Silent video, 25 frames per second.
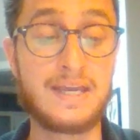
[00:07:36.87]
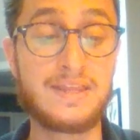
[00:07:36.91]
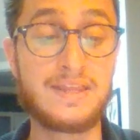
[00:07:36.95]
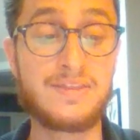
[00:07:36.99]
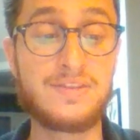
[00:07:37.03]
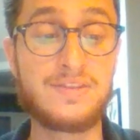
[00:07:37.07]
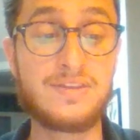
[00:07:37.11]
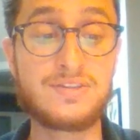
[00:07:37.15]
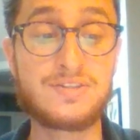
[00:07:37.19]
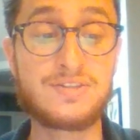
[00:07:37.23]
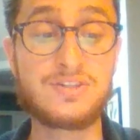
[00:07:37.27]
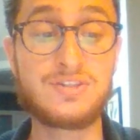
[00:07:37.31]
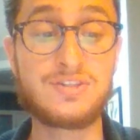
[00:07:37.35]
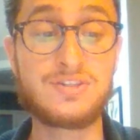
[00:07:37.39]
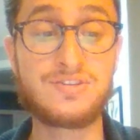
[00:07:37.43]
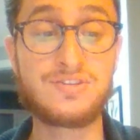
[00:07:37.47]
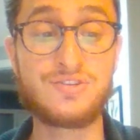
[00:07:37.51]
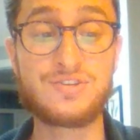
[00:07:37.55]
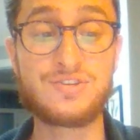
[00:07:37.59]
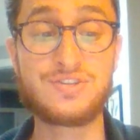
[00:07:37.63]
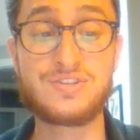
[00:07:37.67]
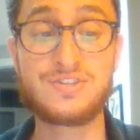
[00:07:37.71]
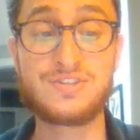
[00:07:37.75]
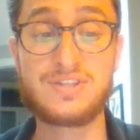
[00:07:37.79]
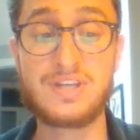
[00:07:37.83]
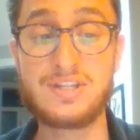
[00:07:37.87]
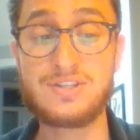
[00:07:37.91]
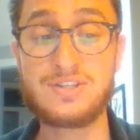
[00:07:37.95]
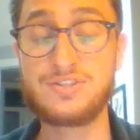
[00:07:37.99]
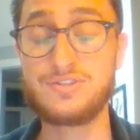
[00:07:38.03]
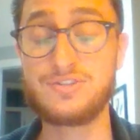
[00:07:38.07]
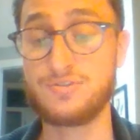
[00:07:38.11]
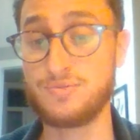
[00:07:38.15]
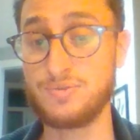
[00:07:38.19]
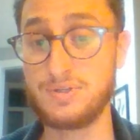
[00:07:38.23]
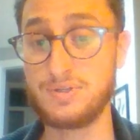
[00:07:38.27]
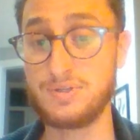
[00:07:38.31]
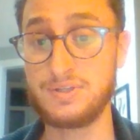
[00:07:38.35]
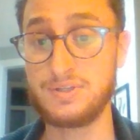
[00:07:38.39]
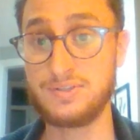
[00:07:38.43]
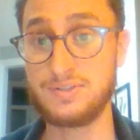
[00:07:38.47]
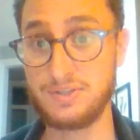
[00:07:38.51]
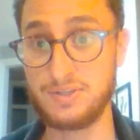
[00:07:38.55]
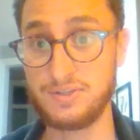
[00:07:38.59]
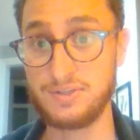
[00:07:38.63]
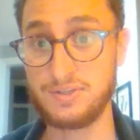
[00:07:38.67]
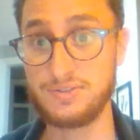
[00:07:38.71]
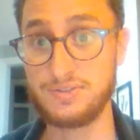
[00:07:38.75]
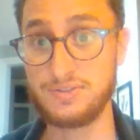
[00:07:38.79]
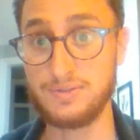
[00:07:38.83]
This is your sensory
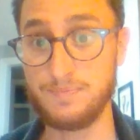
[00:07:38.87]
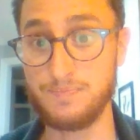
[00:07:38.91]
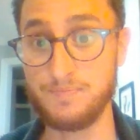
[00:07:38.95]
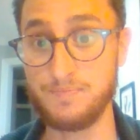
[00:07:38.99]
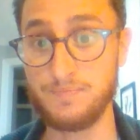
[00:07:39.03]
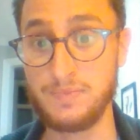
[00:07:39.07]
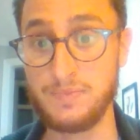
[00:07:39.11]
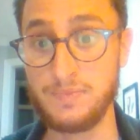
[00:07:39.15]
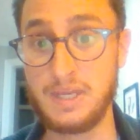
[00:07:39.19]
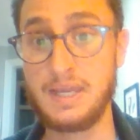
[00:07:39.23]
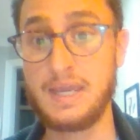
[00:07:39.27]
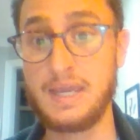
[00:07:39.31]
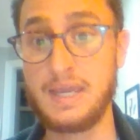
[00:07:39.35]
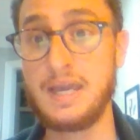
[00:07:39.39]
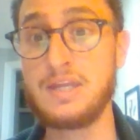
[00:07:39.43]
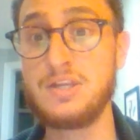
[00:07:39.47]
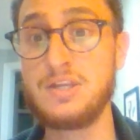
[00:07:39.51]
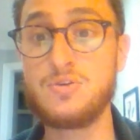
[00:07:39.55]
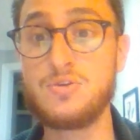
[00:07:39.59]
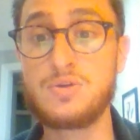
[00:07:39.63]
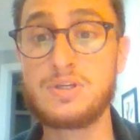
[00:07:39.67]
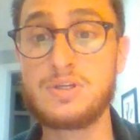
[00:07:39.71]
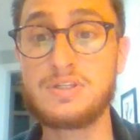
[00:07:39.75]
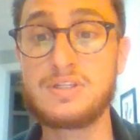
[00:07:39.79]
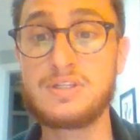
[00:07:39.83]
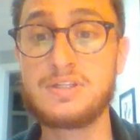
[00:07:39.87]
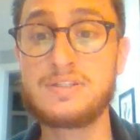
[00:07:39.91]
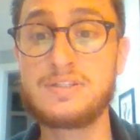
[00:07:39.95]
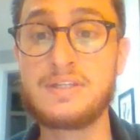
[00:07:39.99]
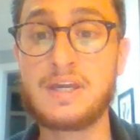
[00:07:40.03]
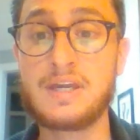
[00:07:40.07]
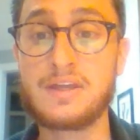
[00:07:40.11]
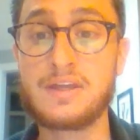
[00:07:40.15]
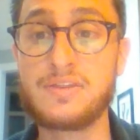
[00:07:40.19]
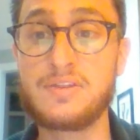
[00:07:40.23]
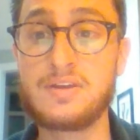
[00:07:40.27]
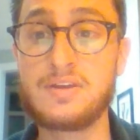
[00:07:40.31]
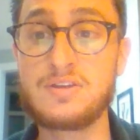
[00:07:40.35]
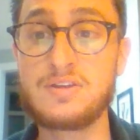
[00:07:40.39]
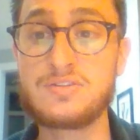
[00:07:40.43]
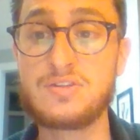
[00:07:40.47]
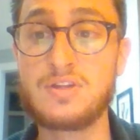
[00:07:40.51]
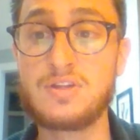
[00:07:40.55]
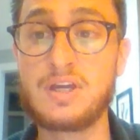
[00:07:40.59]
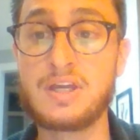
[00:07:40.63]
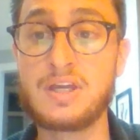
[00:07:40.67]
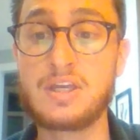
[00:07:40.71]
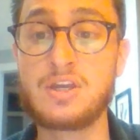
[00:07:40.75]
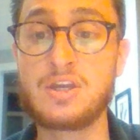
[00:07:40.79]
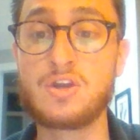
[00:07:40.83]
system, and you can detect things
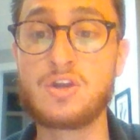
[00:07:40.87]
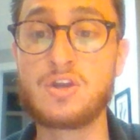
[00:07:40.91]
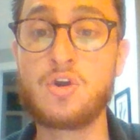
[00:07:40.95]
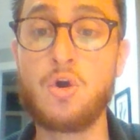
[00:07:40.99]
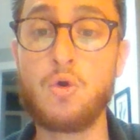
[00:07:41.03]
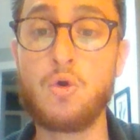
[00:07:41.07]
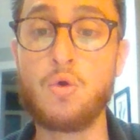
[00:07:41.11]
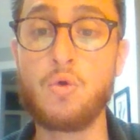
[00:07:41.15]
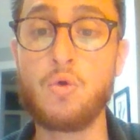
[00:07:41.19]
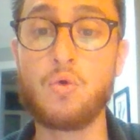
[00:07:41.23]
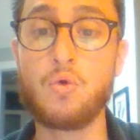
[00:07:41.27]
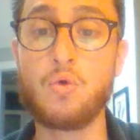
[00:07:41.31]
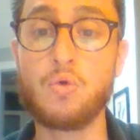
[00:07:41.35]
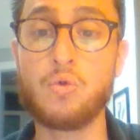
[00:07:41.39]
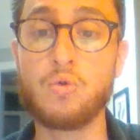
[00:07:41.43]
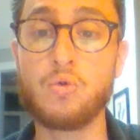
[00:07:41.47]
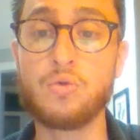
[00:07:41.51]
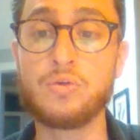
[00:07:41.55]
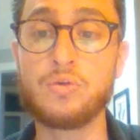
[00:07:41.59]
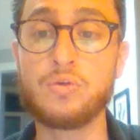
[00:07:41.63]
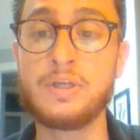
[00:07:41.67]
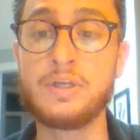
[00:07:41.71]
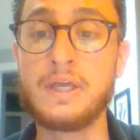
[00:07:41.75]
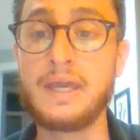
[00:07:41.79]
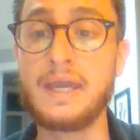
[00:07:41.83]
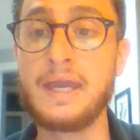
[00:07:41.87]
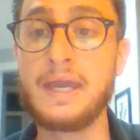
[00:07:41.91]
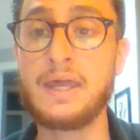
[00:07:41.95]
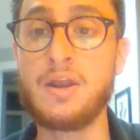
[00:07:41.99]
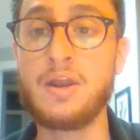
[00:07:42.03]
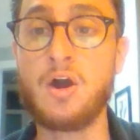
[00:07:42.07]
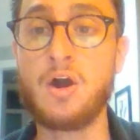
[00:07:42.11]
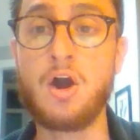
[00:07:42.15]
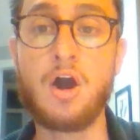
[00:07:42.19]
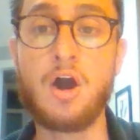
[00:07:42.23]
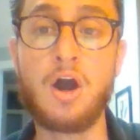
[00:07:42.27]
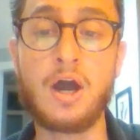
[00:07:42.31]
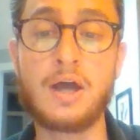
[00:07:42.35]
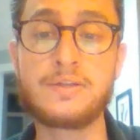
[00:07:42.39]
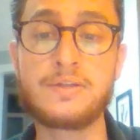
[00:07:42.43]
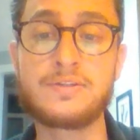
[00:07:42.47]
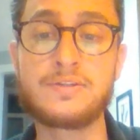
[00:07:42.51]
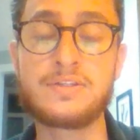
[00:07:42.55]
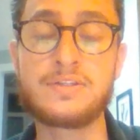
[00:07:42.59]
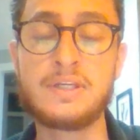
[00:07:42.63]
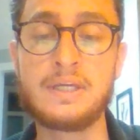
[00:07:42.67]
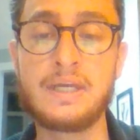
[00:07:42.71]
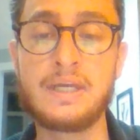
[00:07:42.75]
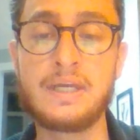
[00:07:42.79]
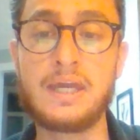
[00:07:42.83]
like cold and
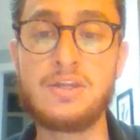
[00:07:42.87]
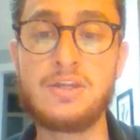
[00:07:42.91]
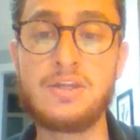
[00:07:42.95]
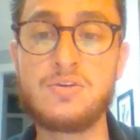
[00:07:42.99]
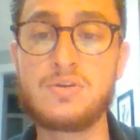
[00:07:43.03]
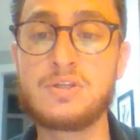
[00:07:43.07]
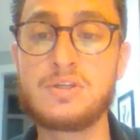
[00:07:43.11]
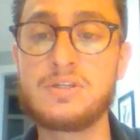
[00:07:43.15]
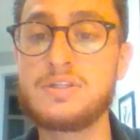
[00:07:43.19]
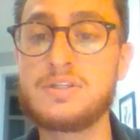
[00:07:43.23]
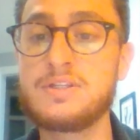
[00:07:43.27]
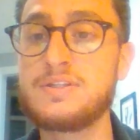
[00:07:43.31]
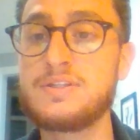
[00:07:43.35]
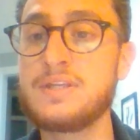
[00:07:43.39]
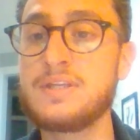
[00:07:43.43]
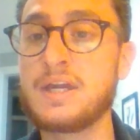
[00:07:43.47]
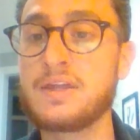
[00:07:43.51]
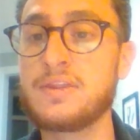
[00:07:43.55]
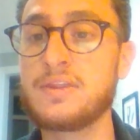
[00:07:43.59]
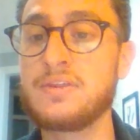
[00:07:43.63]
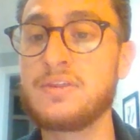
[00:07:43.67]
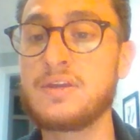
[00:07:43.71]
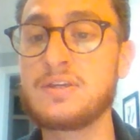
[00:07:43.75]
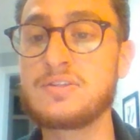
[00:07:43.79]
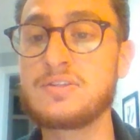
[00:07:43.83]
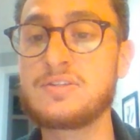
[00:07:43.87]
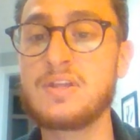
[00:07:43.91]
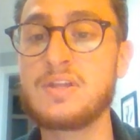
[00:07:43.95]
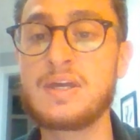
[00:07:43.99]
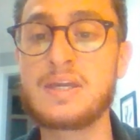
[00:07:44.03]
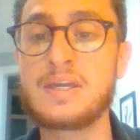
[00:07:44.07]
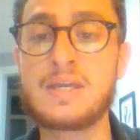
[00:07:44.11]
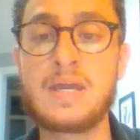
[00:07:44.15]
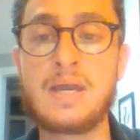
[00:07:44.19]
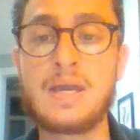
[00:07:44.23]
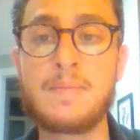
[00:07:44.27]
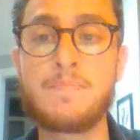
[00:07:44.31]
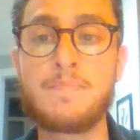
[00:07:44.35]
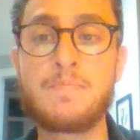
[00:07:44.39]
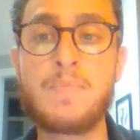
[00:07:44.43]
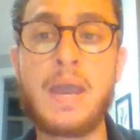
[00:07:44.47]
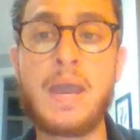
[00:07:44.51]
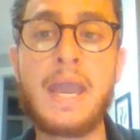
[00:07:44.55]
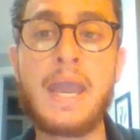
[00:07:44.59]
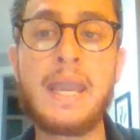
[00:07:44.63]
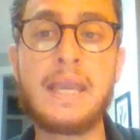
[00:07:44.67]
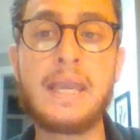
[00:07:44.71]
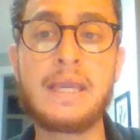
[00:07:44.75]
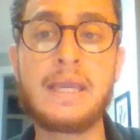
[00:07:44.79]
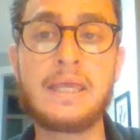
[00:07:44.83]
hot, and you can detect things like
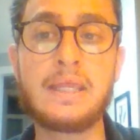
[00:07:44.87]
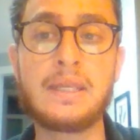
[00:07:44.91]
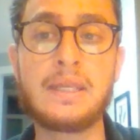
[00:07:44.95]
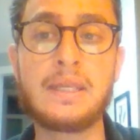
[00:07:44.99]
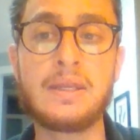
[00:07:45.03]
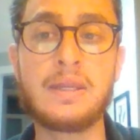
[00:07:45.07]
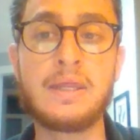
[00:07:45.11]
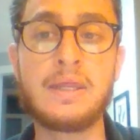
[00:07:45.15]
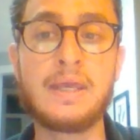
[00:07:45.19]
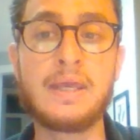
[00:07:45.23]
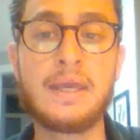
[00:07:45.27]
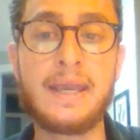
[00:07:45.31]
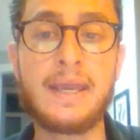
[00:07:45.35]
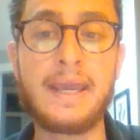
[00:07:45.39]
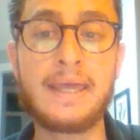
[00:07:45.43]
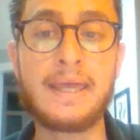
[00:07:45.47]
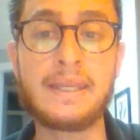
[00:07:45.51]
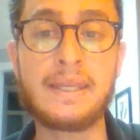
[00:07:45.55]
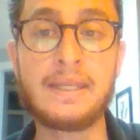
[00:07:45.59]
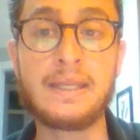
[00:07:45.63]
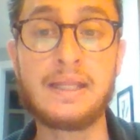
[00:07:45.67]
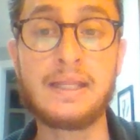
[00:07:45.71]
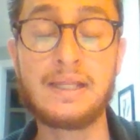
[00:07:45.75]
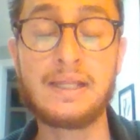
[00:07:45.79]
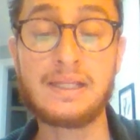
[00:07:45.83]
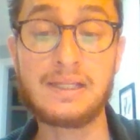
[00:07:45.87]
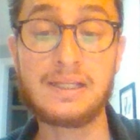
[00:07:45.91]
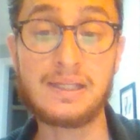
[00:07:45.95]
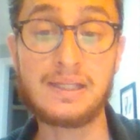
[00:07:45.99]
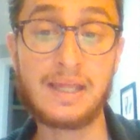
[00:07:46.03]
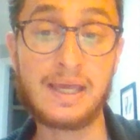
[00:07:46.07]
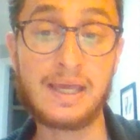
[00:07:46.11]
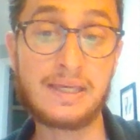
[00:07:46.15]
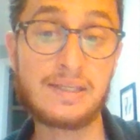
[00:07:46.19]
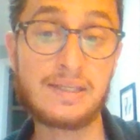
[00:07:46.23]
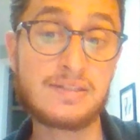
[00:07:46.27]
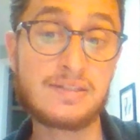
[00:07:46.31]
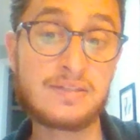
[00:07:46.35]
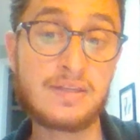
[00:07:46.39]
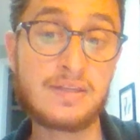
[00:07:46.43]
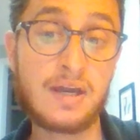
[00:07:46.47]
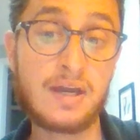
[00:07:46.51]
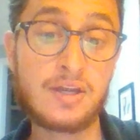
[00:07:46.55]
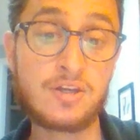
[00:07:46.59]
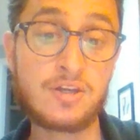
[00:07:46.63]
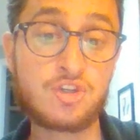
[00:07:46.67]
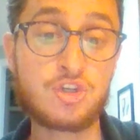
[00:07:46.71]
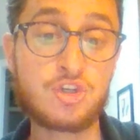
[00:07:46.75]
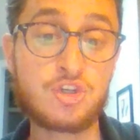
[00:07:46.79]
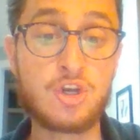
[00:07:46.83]
pain and light
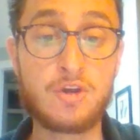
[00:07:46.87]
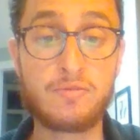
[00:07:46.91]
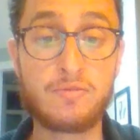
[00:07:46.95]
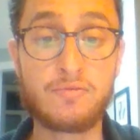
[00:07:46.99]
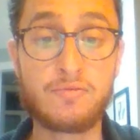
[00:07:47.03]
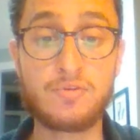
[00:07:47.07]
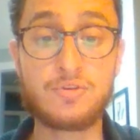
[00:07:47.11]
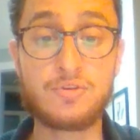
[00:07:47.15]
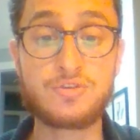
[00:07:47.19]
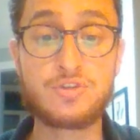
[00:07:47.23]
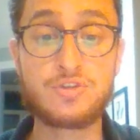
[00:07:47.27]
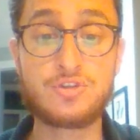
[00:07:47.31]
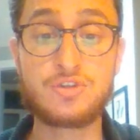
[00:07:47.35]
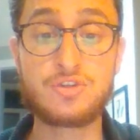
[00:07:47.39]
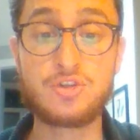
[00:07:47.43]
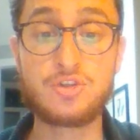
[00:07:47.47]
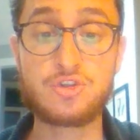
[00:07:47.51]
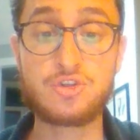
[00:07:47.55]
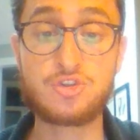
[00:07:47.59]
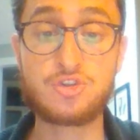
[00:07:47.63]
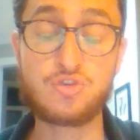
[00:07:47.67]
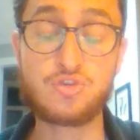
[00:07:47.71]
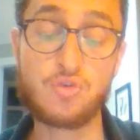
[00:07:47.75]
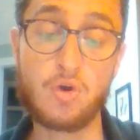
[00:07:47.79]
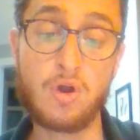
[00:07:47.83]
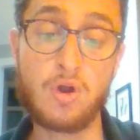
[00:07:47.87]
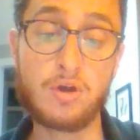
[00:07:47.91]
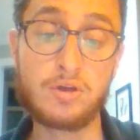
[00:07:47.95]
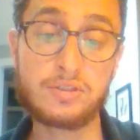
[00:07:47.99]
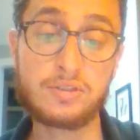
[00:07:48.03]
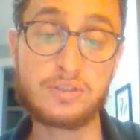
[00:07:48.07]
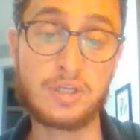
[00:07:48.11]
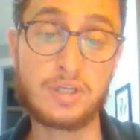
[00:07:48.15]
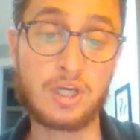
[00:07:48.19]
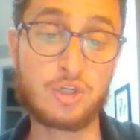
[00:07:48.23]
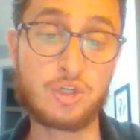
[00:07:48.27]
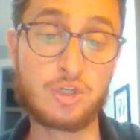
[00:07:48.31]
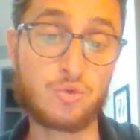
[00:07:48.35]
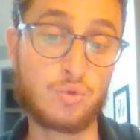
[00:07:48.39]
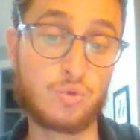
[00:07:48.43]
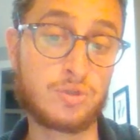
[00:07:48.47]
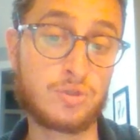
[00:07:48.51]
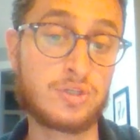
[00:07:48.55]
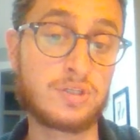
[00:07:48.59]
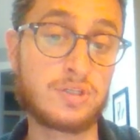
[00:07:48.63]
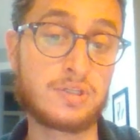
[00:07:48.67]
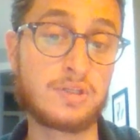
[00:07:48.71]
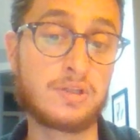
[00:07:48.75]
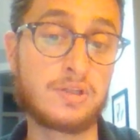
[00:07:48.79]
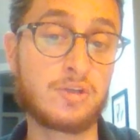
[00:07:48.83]
touch versus strong touch,
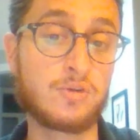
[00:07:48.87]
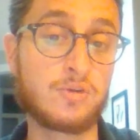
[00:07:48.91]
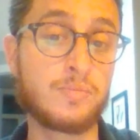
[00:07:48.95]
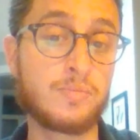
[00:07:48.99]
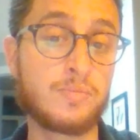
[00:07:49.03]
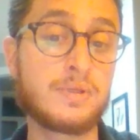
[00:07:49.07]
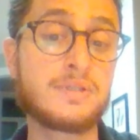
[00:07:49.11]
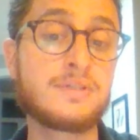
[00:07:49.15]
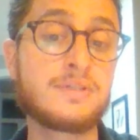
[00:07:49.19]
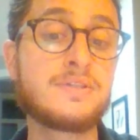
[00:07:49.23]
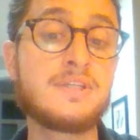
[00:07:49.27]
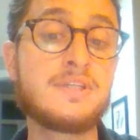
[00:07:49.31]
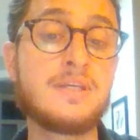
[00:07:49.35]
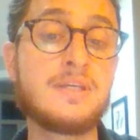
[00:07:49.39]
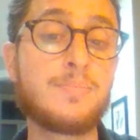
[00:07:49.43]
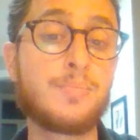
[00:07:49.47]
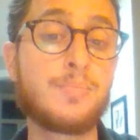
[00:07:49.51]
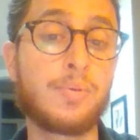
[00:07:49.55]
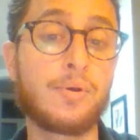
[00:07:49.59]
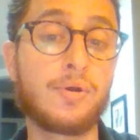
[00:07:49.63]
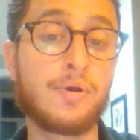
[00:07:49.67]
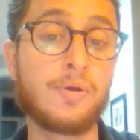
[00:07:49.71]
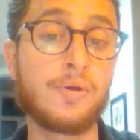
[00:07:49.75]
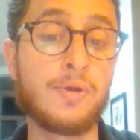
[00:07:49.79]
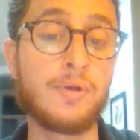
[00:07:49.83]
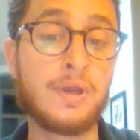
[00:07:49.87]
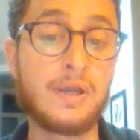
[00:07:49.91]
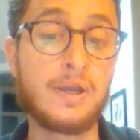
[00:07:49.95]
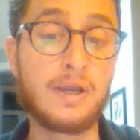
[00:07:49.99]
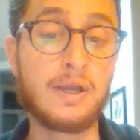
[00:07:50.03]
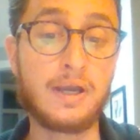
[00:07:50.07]
which is a little bit deeper.